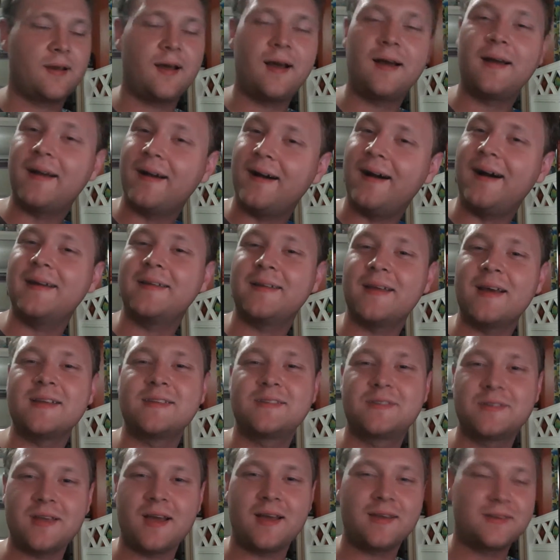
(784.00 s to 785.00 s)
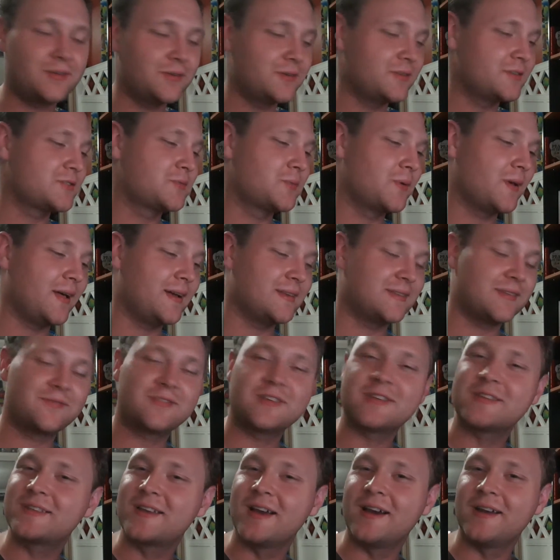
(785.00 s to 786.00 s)
I do just realize I've
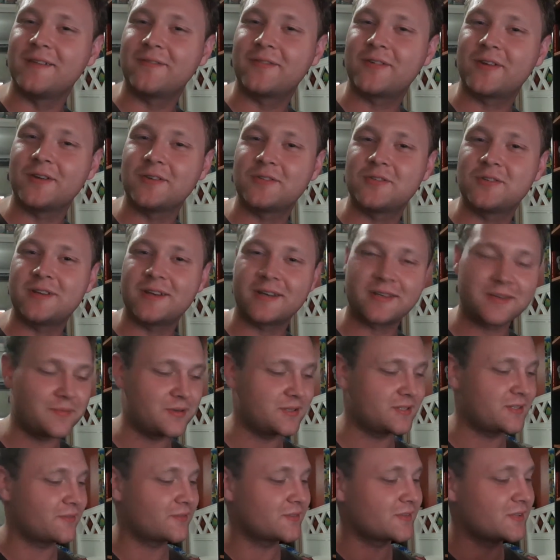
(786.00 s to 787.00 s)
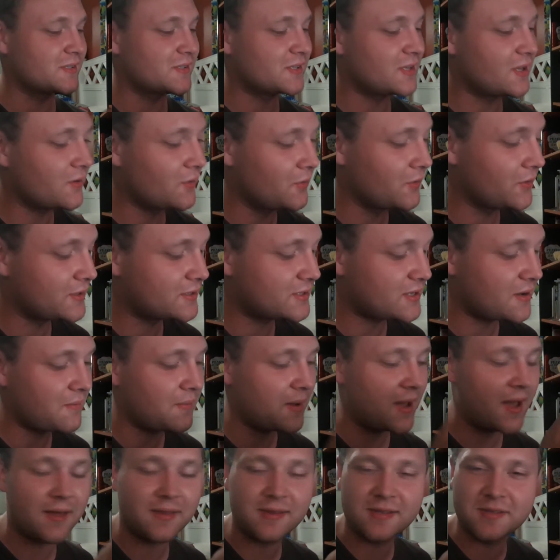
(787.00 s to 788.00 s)
just kind of contradicted myself, because I said all this time
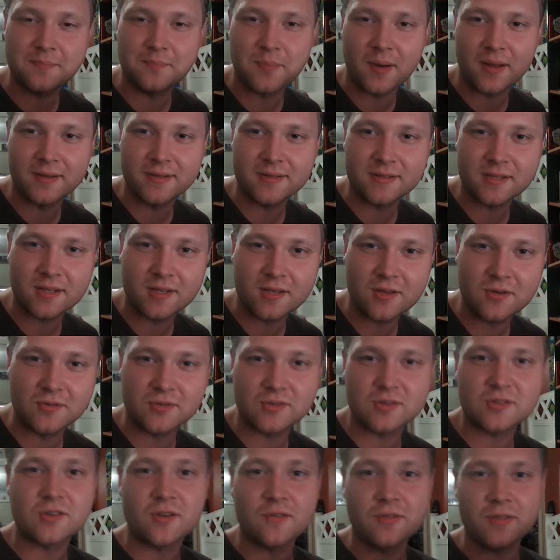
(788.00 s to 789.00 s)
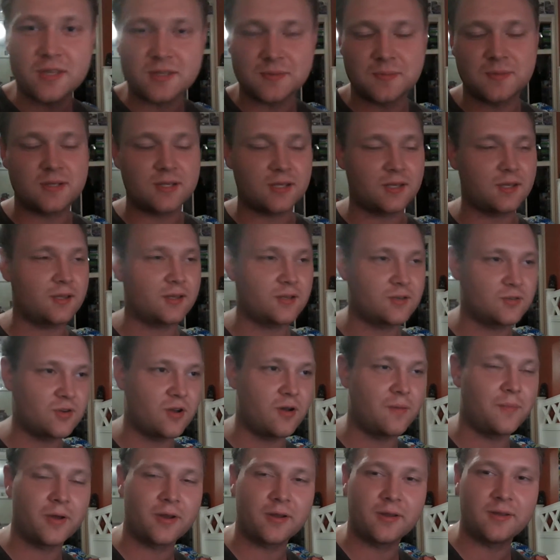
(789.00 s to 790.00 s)
about how these buttons are useless on this particular
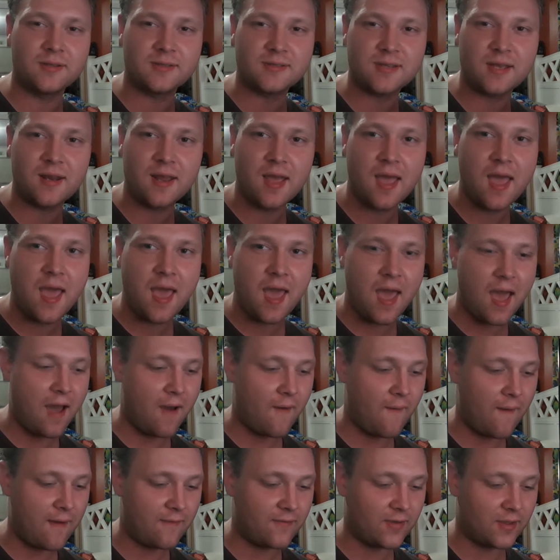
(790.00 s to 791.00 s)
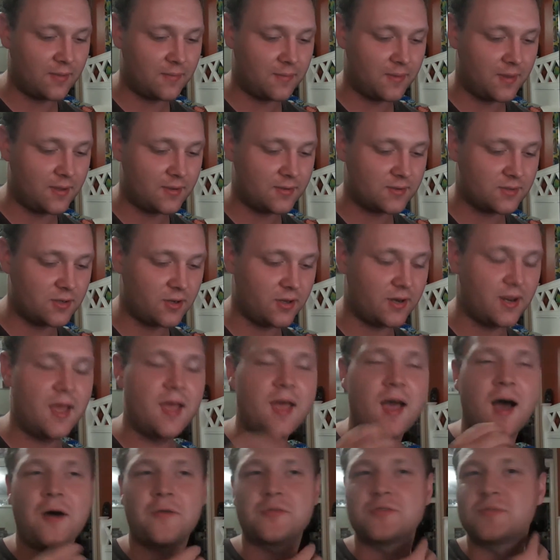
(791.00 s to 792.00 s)
control model, and said how having them there is good.
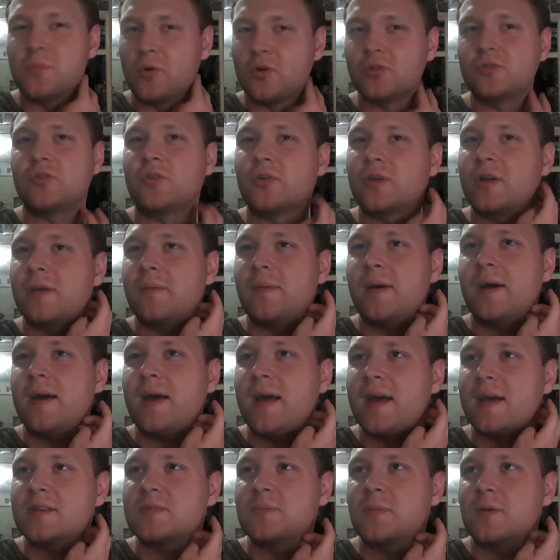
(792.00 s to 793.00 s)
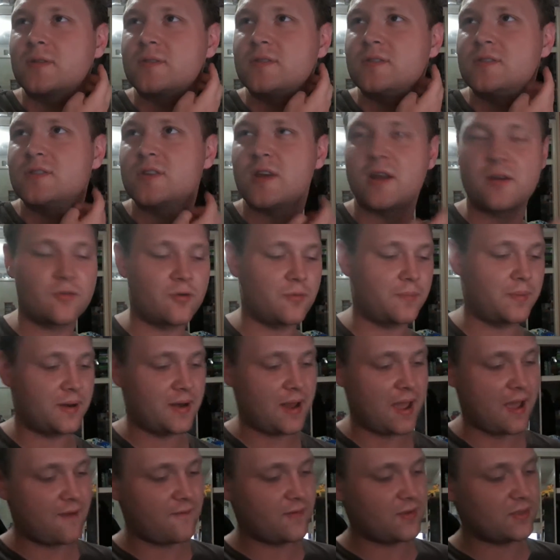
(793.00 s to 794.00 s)
I was more talking about Xbox in general, but
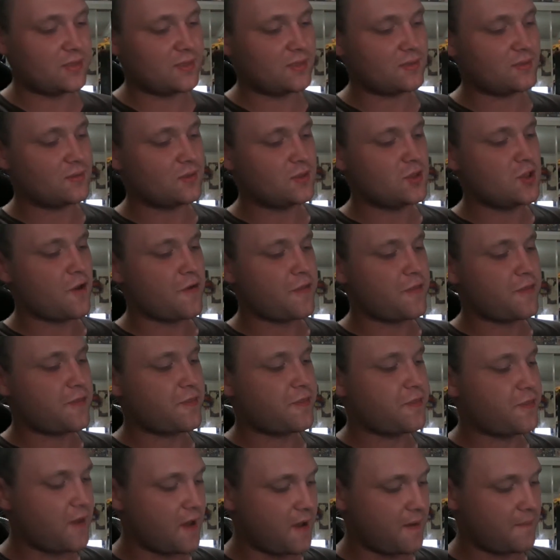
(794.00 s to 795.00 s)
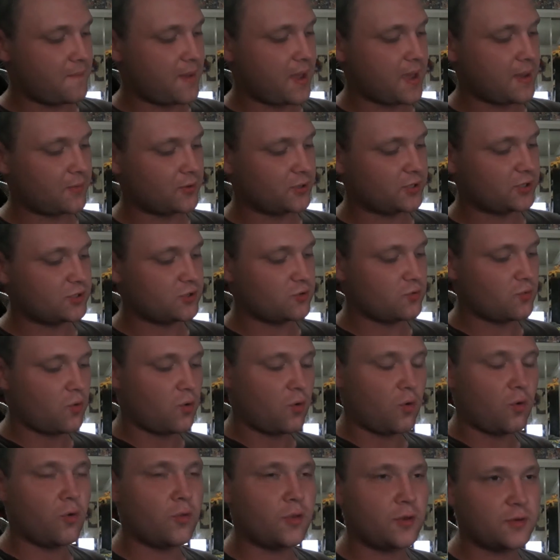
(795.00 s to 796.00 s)
having your thumb able to do
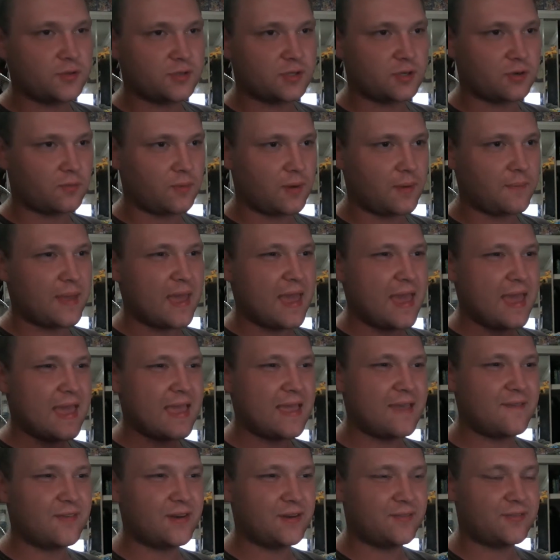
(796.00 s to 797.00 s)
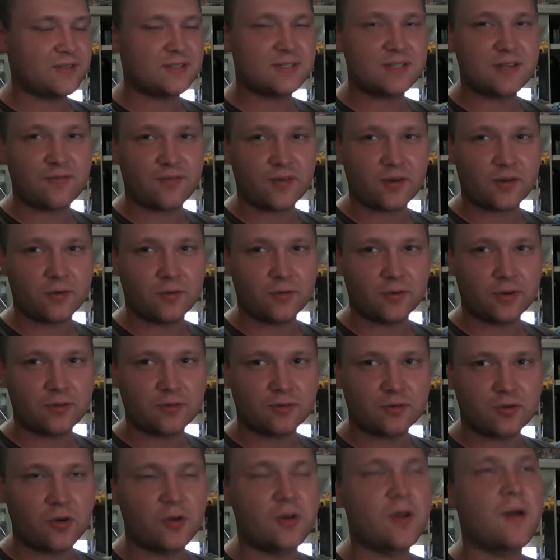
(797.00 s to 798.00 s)
all those in a web, even if it's difficult,
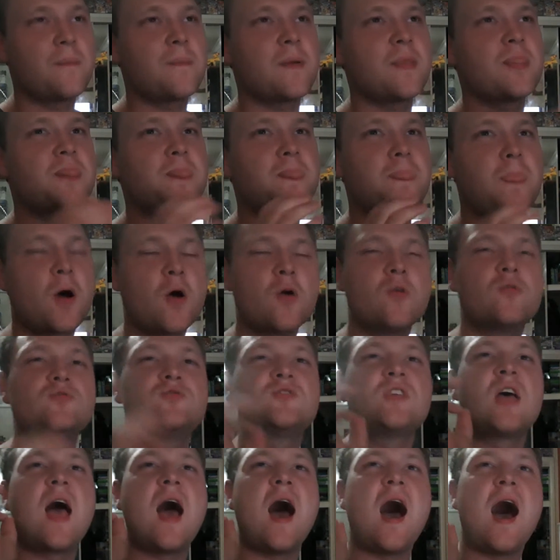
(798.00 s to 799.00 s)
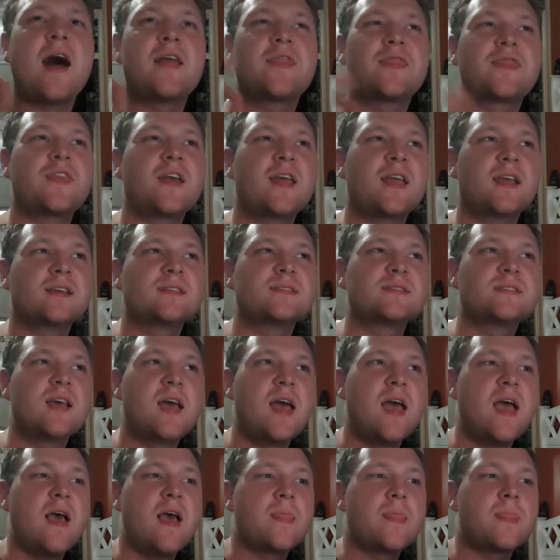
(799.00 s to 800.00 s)
is good. But those are things
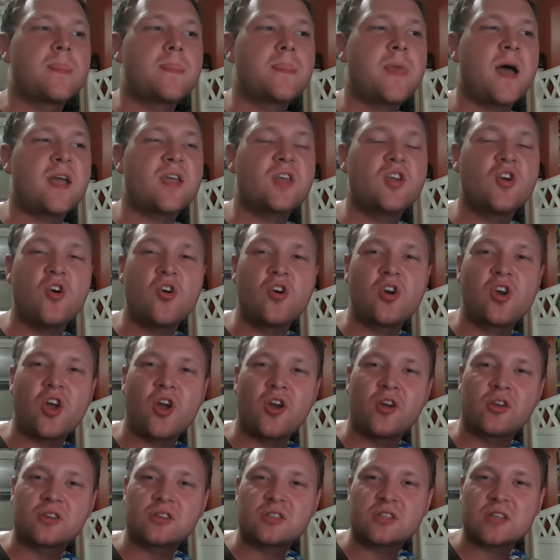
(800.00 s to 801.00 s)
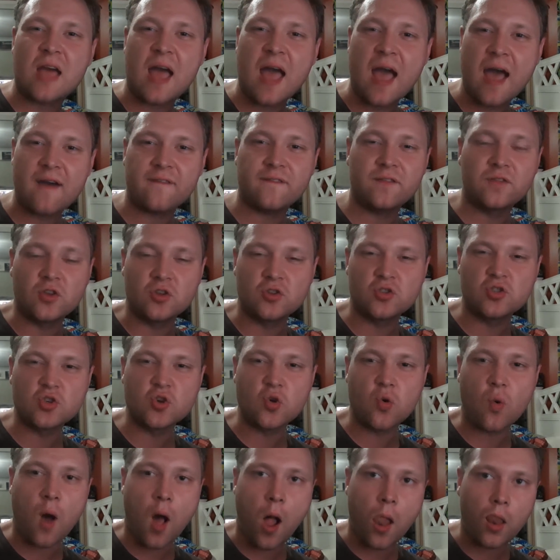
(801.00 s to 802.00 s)
that you're going to have to
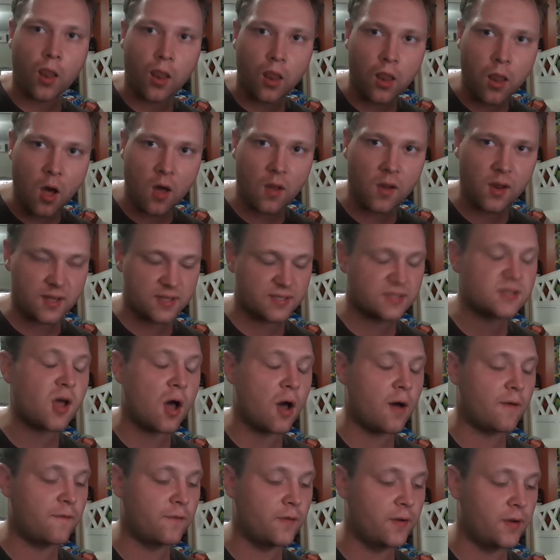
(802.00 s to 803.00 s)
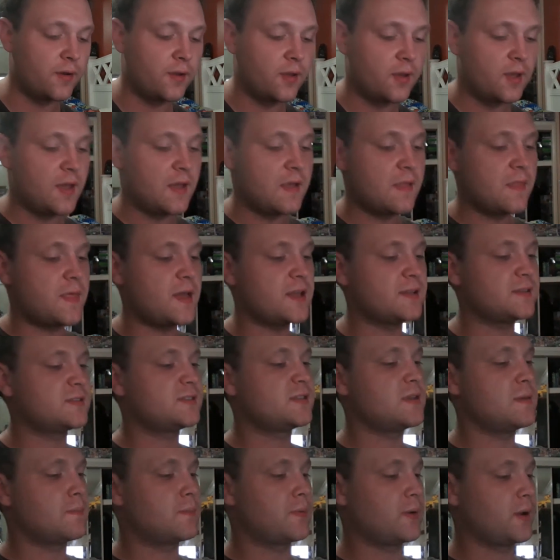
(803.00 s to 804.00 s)
do a lot less often than
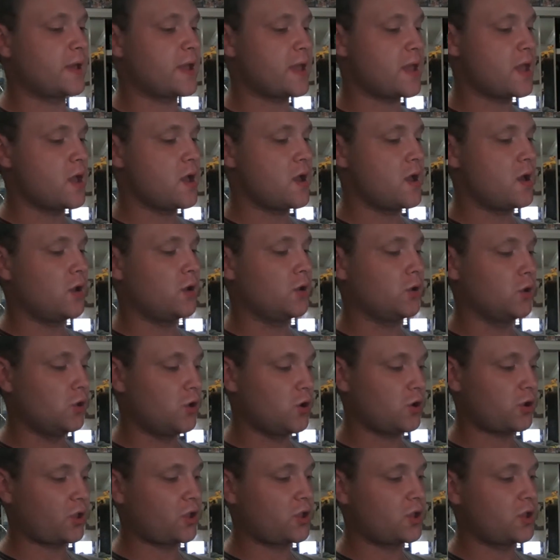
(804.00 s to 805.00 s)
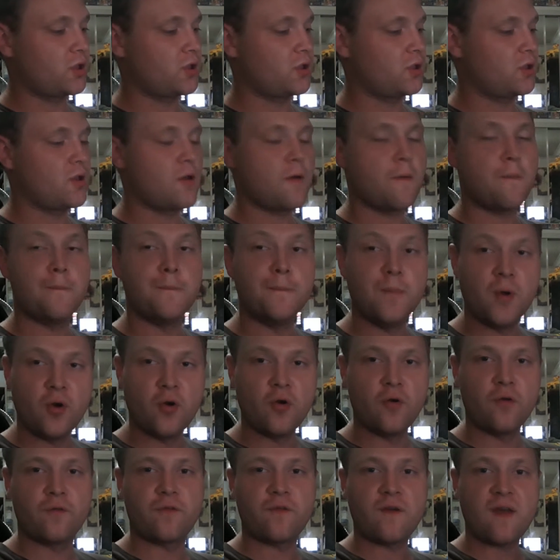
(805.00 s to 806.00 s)
simply look,
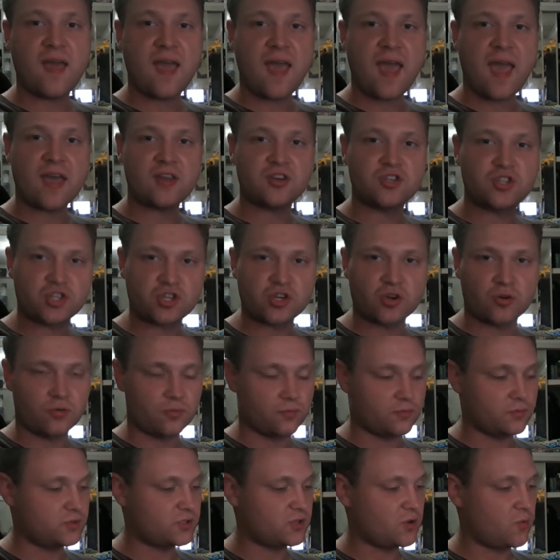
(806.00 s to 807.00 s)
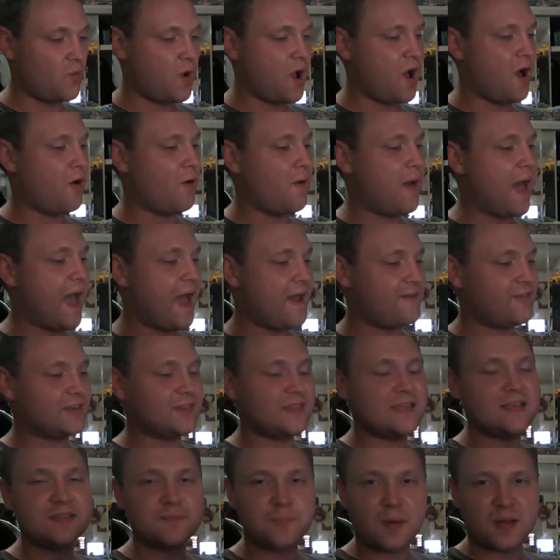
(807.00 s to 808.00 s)
move, and shoot. So while having
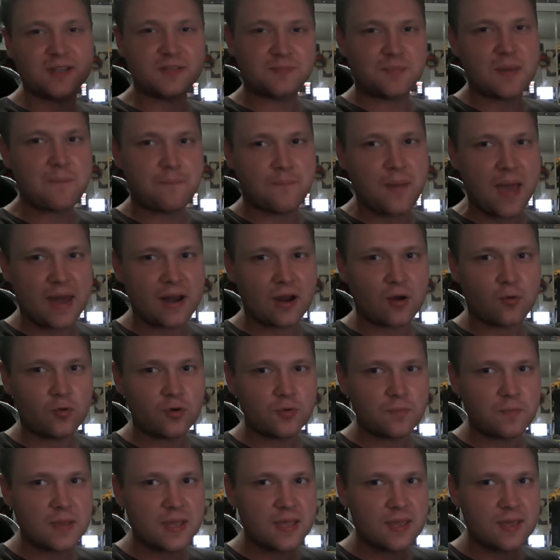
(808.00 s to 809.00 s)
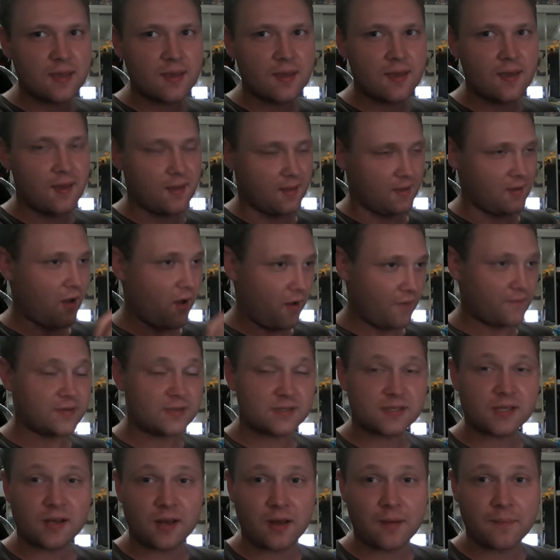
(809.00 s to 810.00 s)
these buttons be better would be
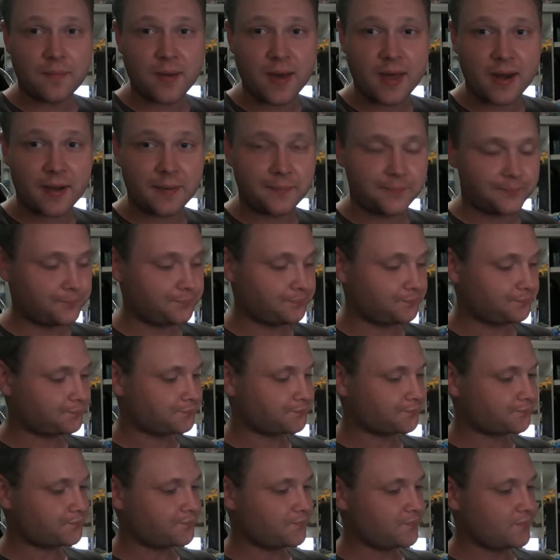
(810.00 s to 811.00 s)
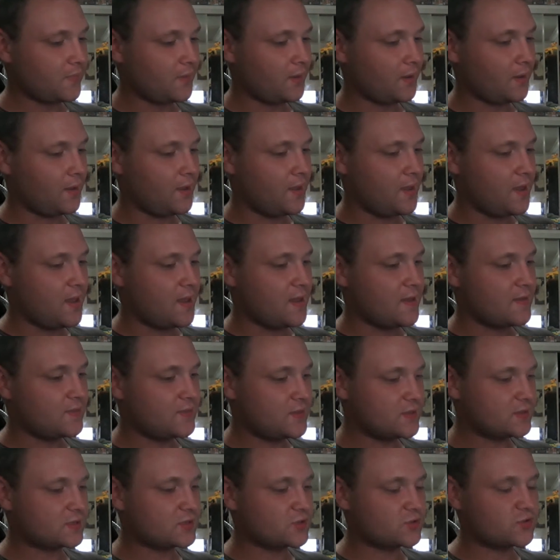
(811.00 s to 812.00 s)
obviously a lot better,
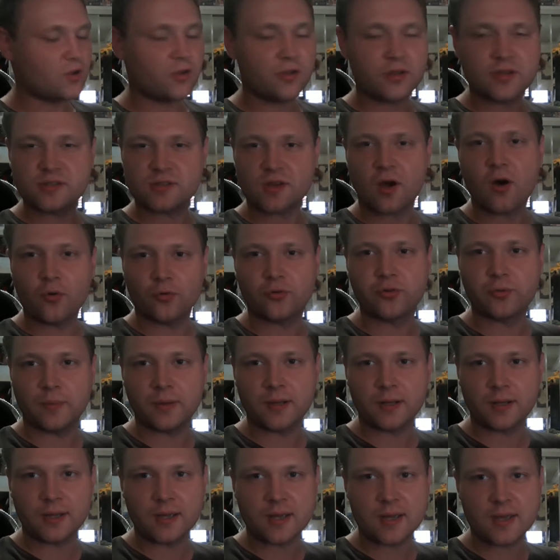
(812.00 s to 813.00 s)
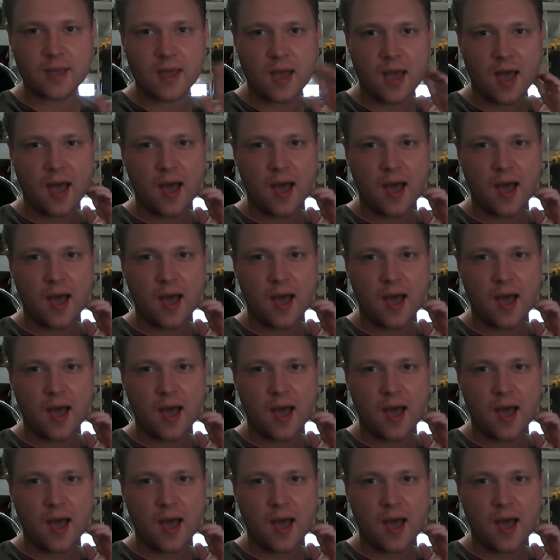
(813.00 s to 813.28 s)
this controller is ultimately